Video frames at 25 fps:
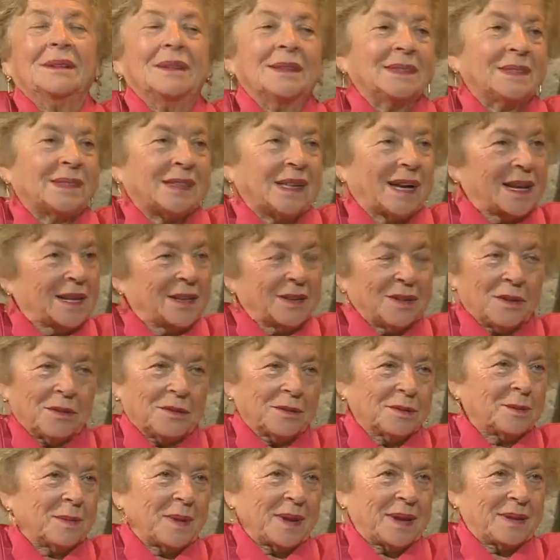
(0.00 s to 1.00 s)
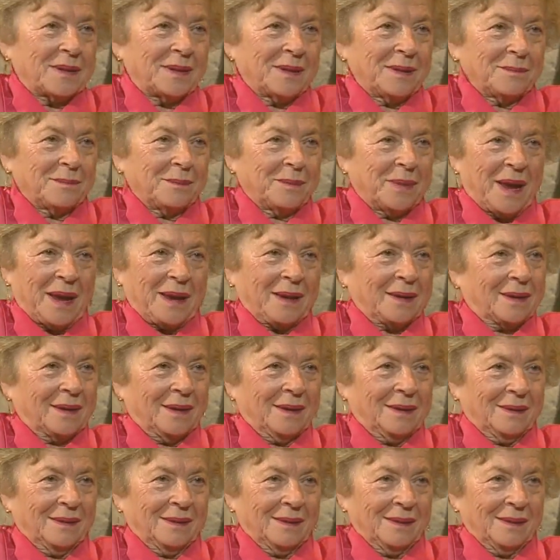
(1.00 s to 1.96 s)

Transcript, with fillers: straighten out my back.